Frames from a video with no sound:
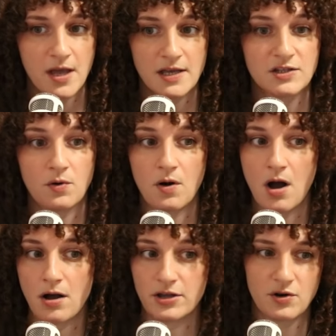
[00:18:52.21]
So,
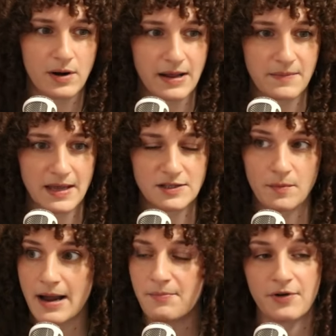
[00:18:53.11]
you know what I mean? So
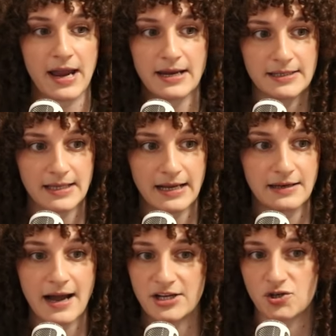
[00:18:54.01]
my brain is, like,
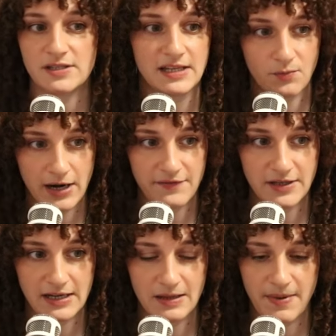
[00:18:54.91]
not interested in what I've
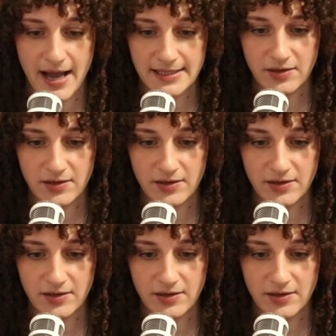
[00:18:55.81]
done in the past.